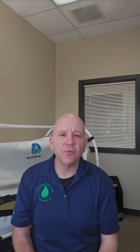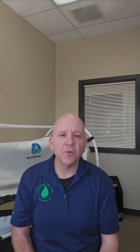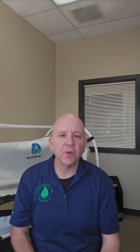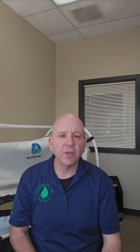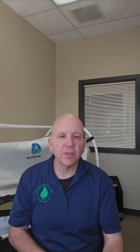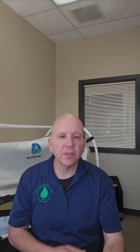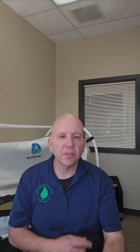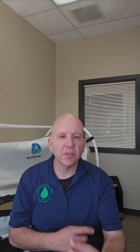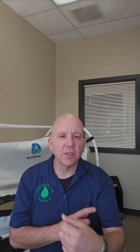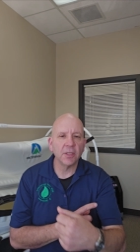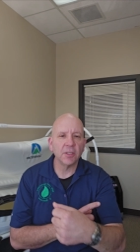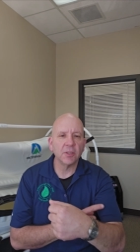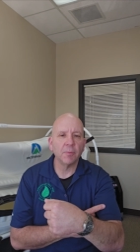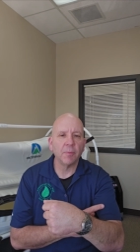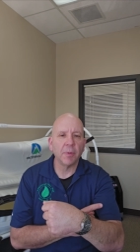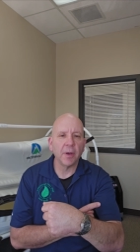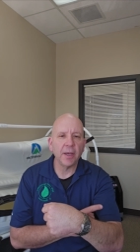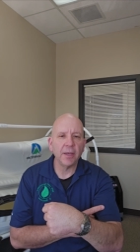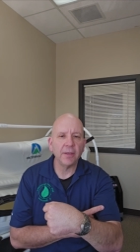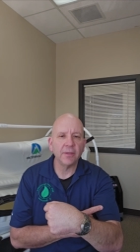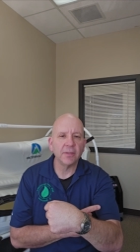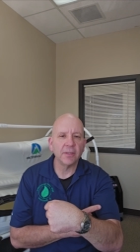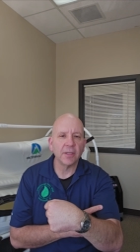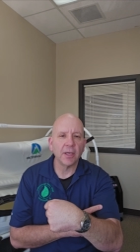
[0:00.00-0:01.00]
fixed this
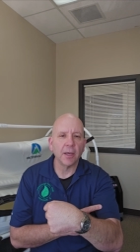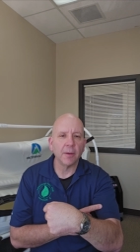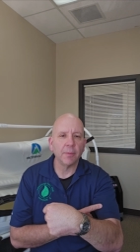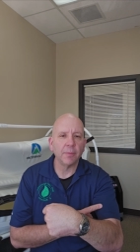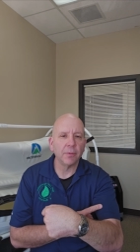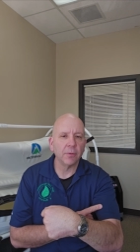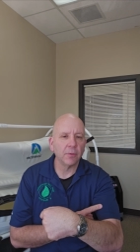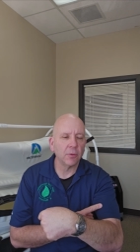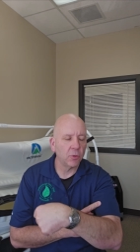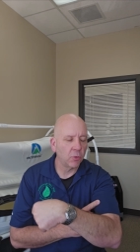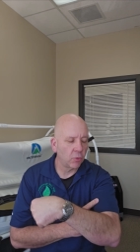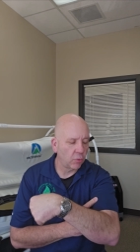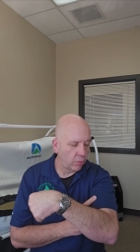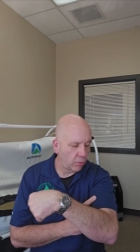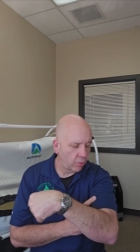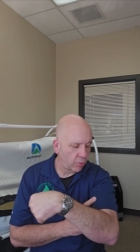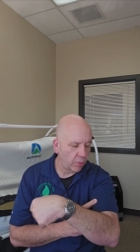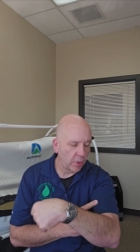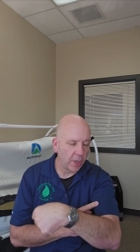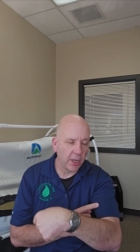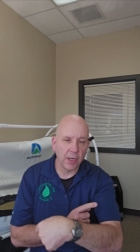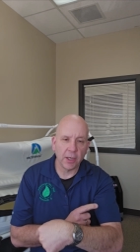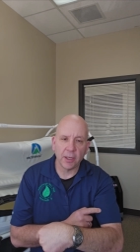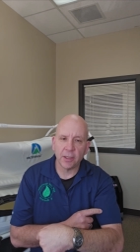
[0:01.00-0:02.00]
bicep
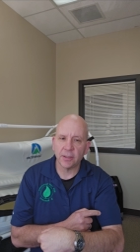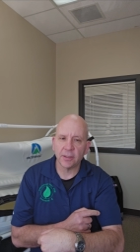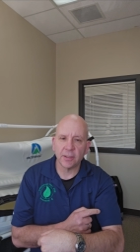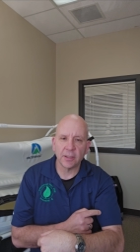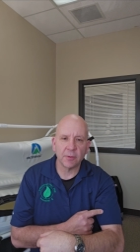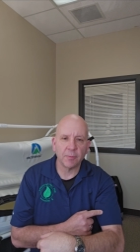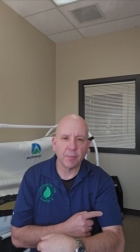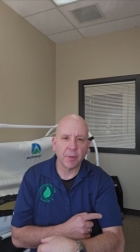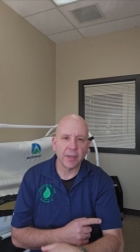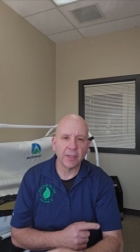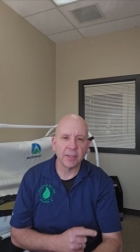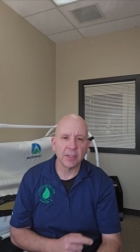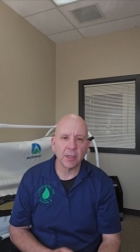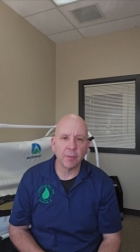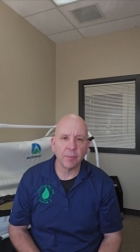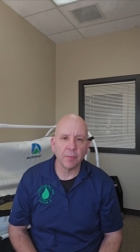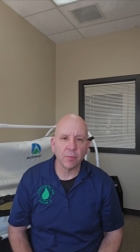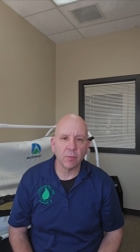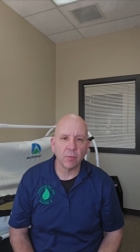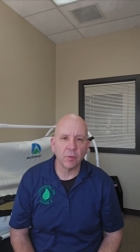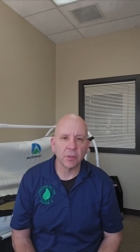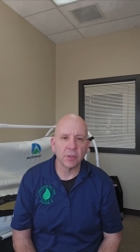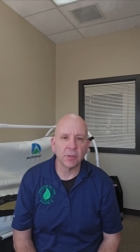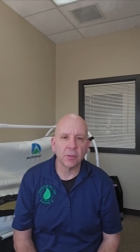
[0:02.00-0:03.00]
great, because this bicep